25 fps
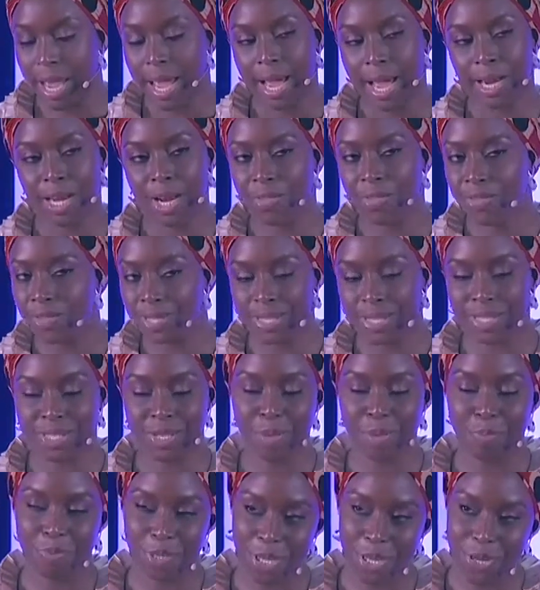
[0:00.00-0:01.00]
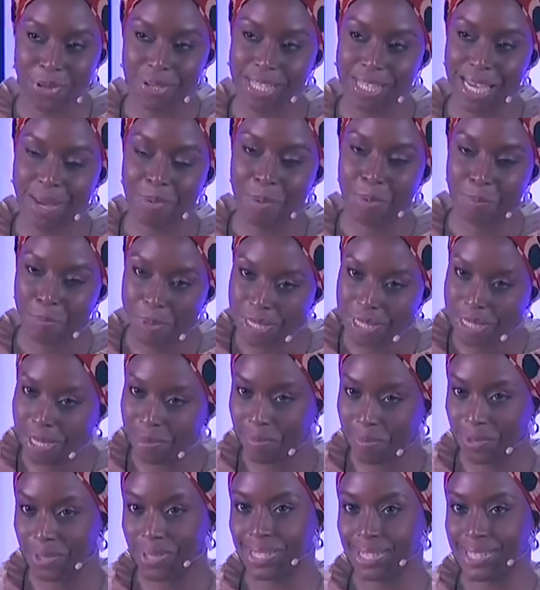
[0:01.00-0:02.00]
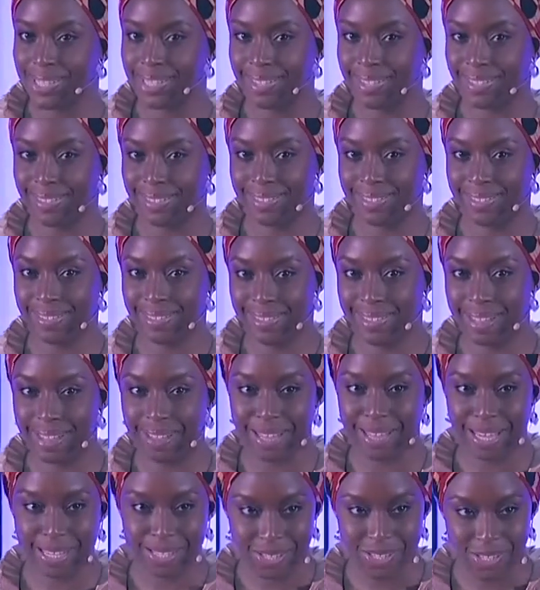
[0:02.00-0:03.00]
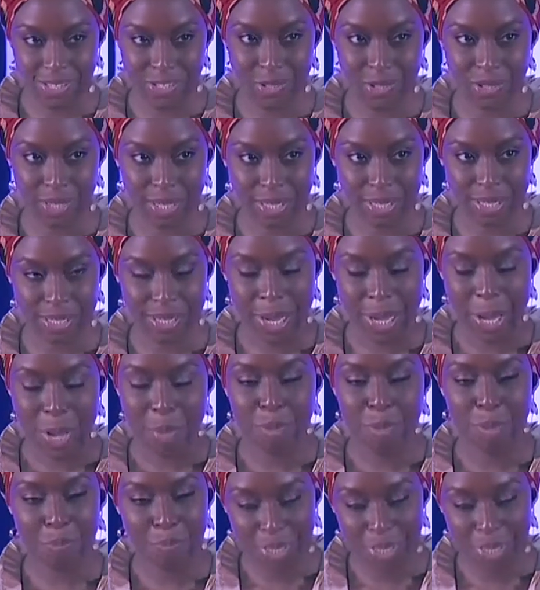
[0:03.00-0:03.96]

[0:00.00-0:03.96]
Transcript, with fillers: And now, this is not because I'm a better person than that student, but